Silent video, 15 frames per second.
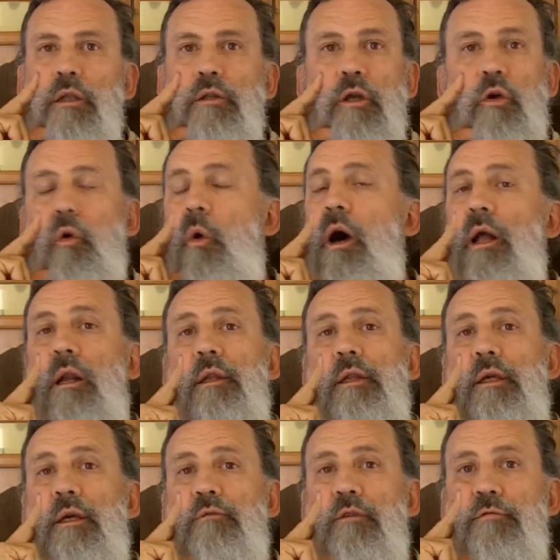the
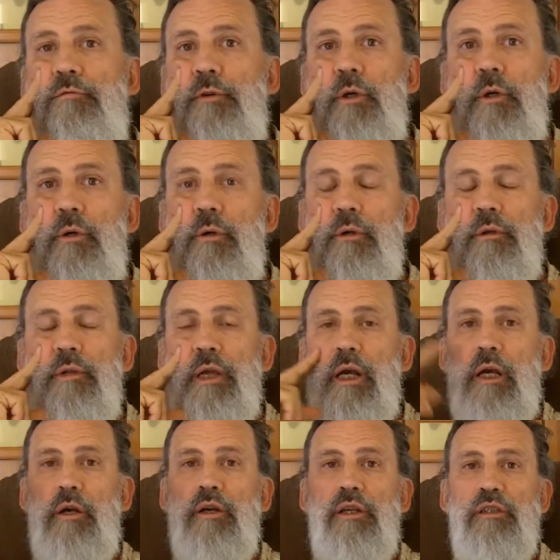quality of the food
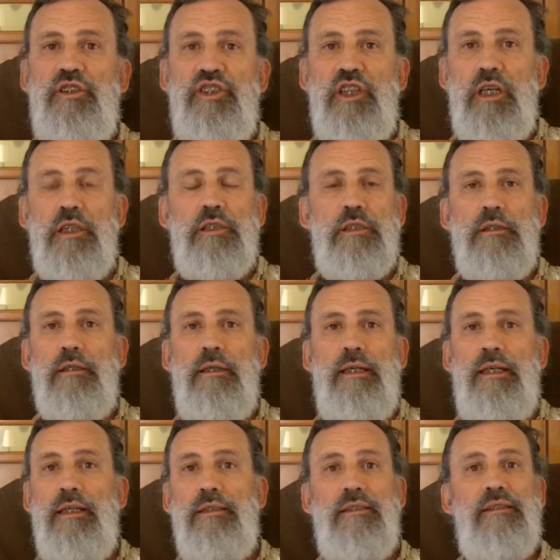there just
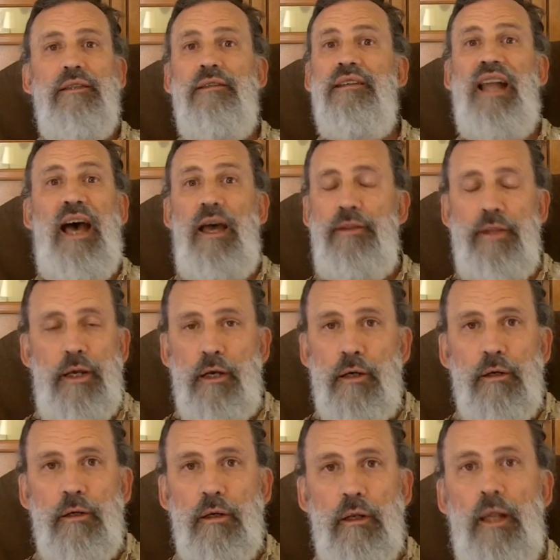is not
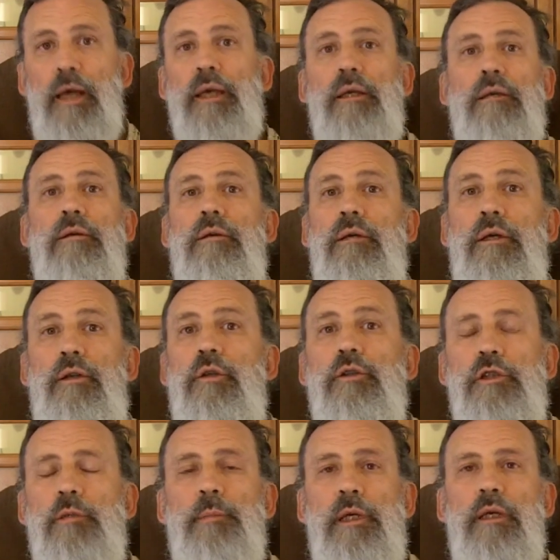there like it
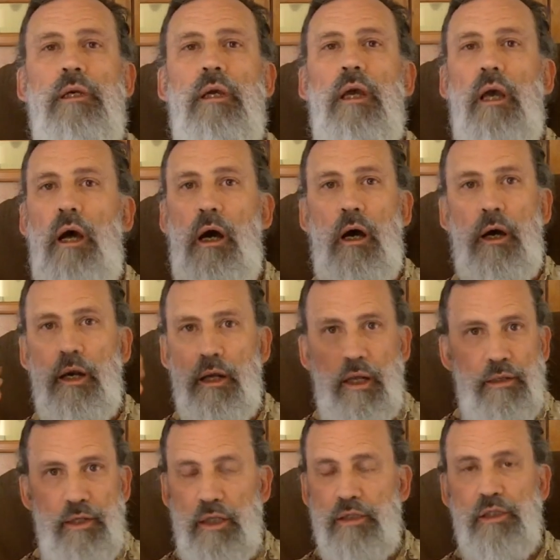used to be. All right,
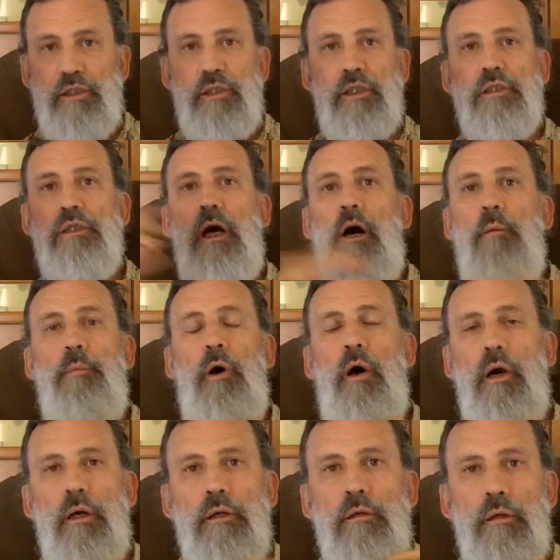and this is just all
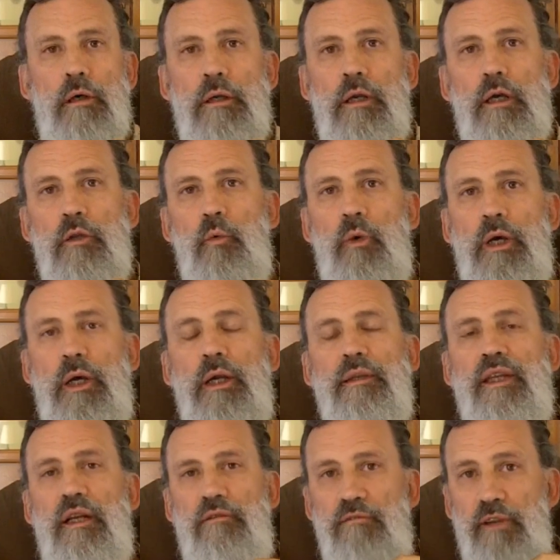part, another way
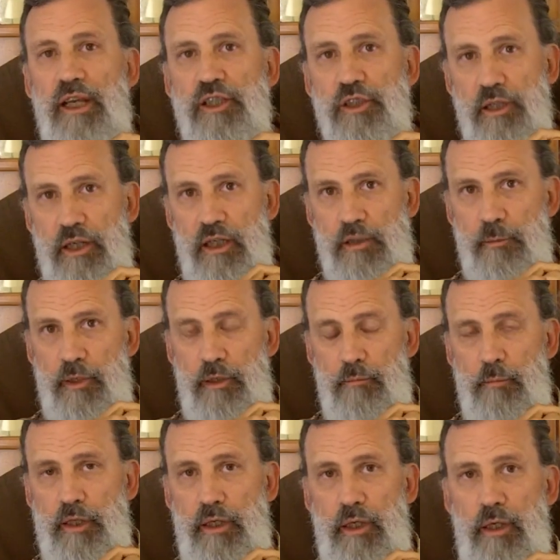that inflation has been,
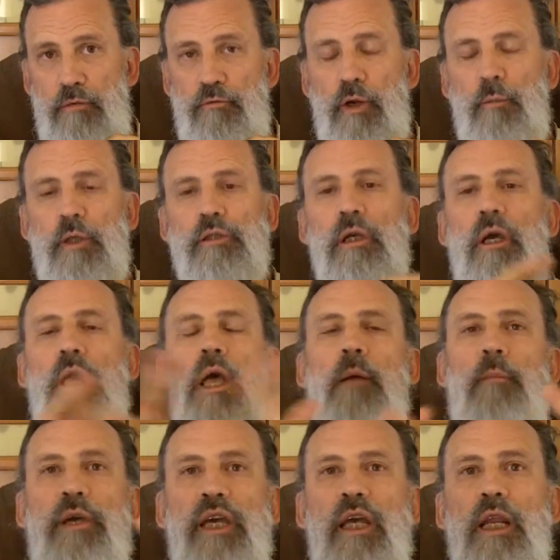been hidden from us.
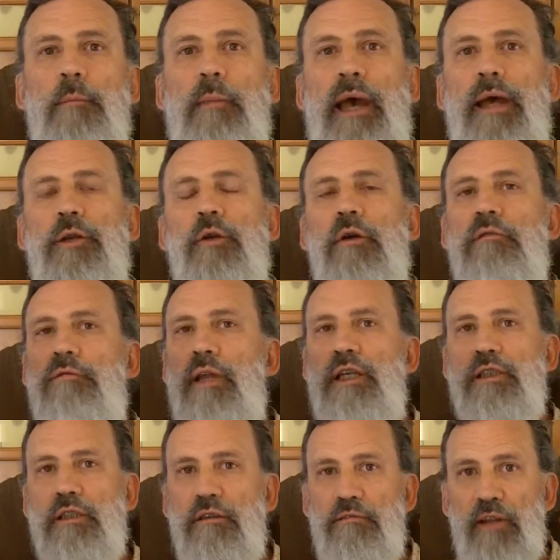But getting back to
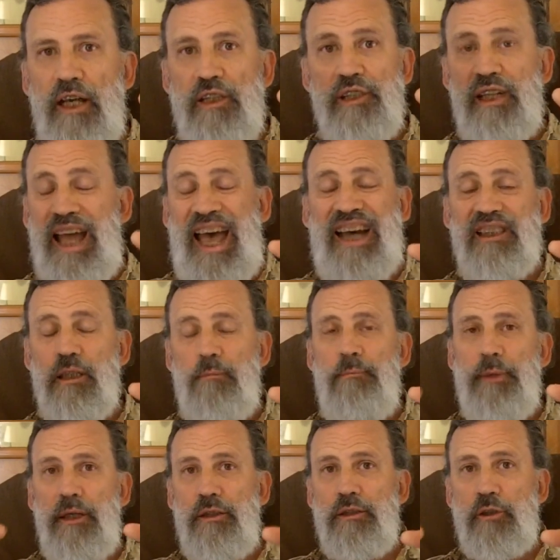inflation, inflation hasn't
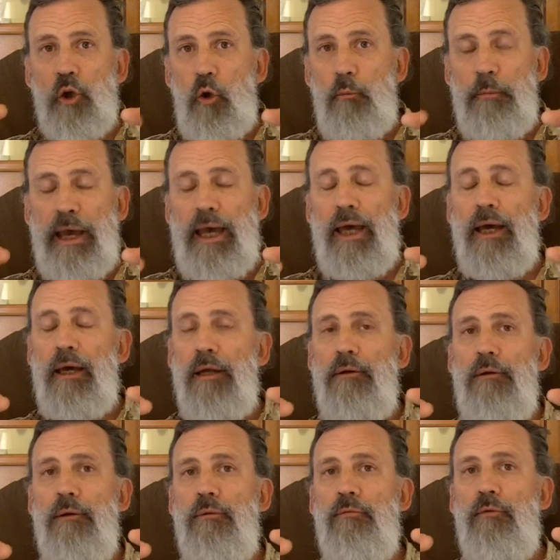been so bad
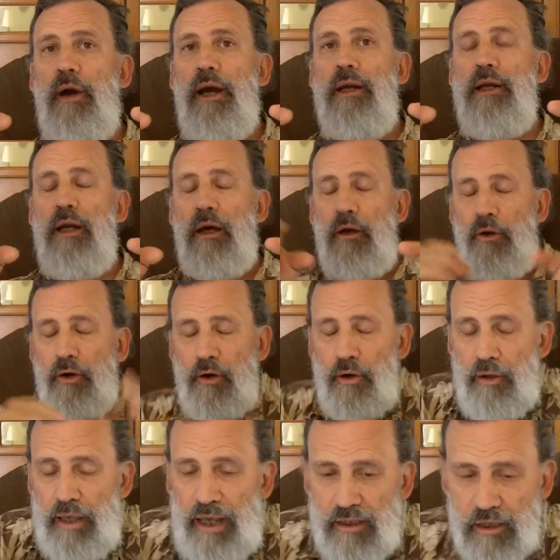right now,
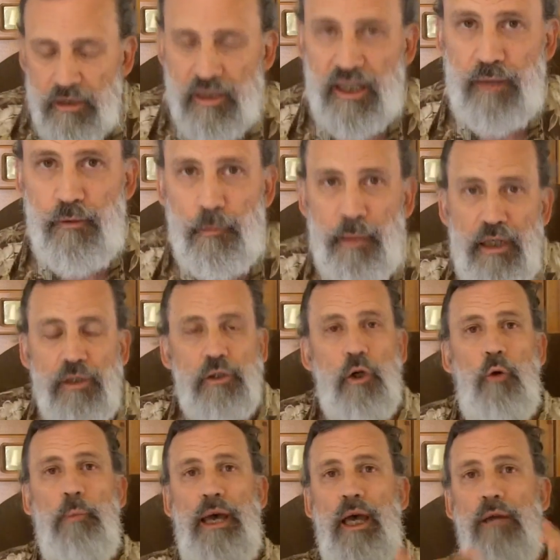or it hasn't seemed to be
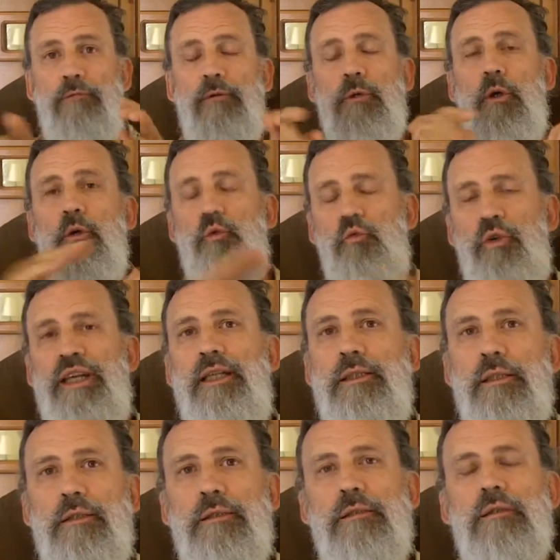so bad for those
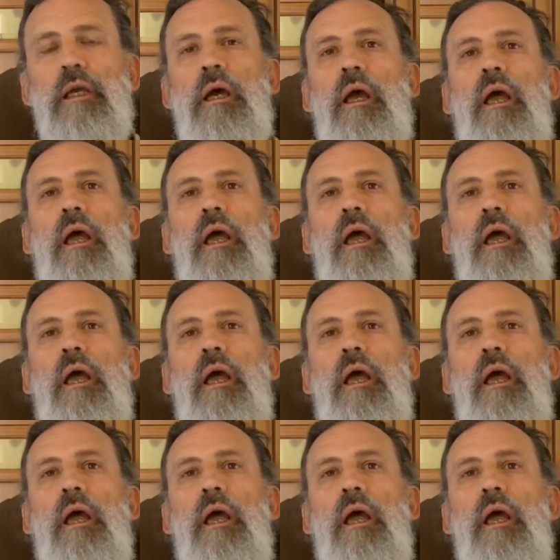reasons.